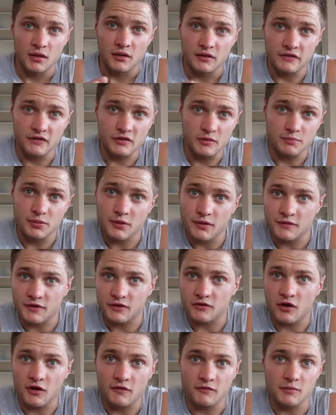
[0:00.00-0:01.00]
This is the
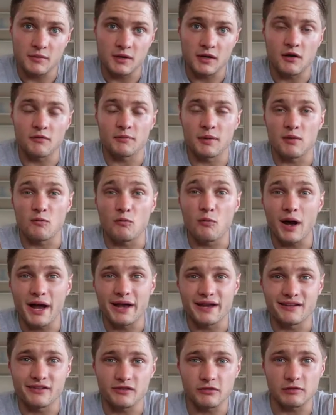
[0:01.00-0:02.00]
perfect time for me. I've been
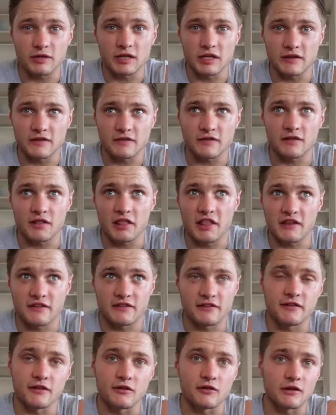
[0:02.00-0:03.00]
waiting to release
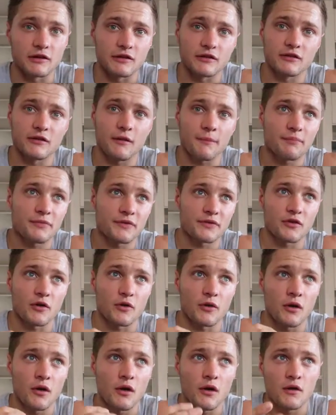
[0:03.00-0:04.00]
this series.
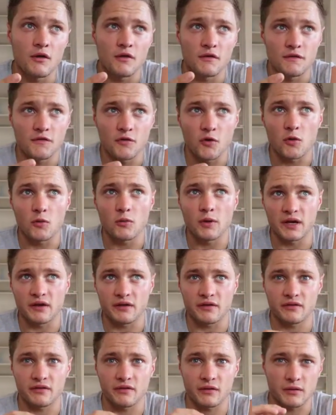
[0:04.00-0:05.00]
So 4
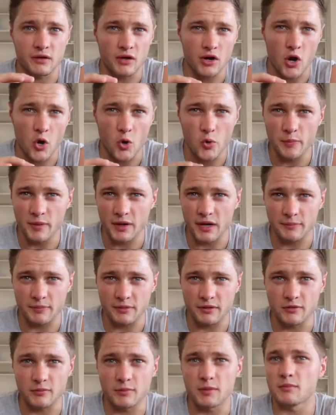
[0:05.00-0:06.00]
weeks, I'm going to open up
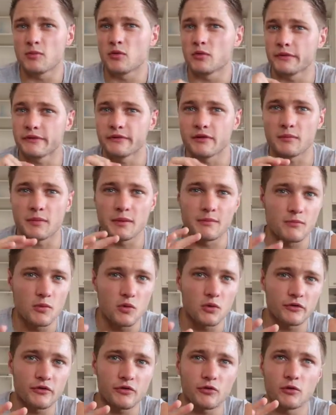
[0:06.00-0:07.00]
a little bit more. It's going to be
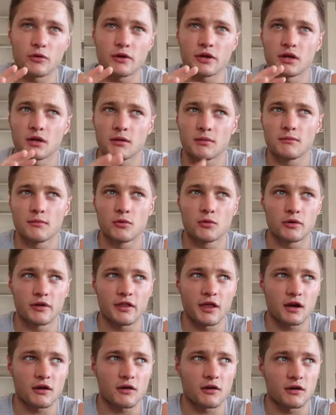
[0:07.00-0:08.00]
more talking, more
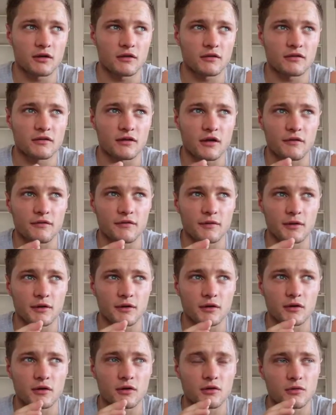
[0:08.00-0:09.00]
of that kind of stuff. I'm
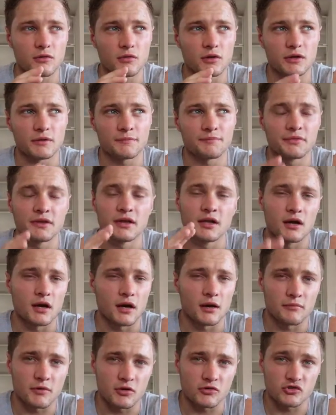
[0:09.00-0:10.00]
going to call it,
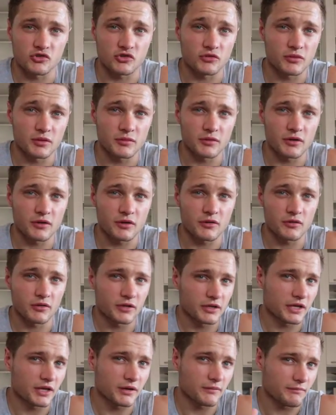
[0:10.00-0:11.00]
I'm not sure what I'm going to call
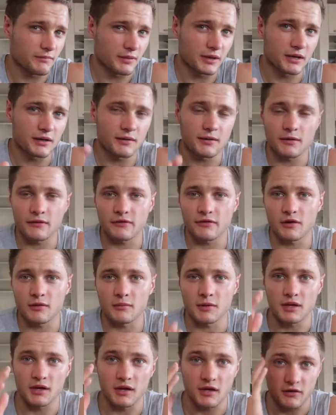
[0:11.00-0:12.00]
it yet, but it's going
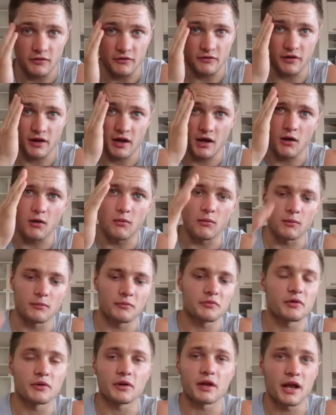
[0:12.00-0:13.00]
to be in there as an
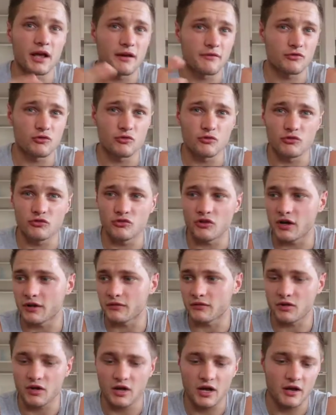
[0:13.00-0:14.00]
album. So I'm going to have 2
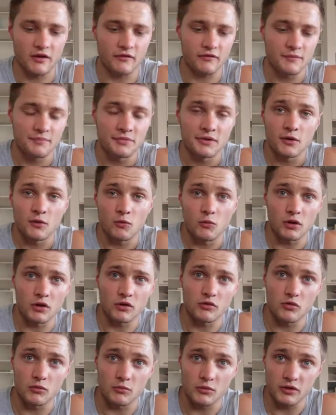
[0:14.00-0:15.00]
sides. I'm going to have what I
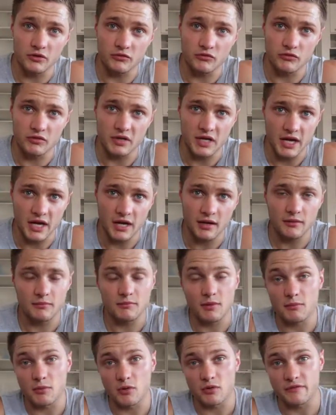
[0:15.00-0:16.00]
normally do now,
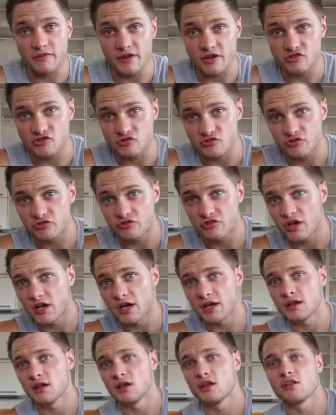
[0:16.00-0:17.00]
my motivational
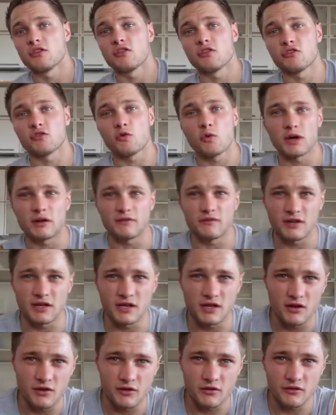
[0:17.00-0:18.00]
side, those quick
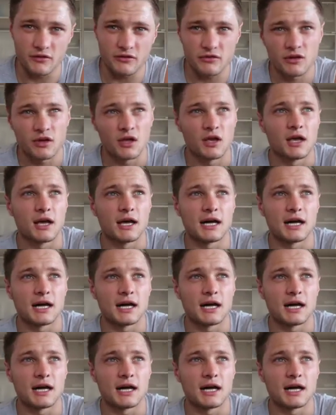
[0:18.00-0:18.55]
videos,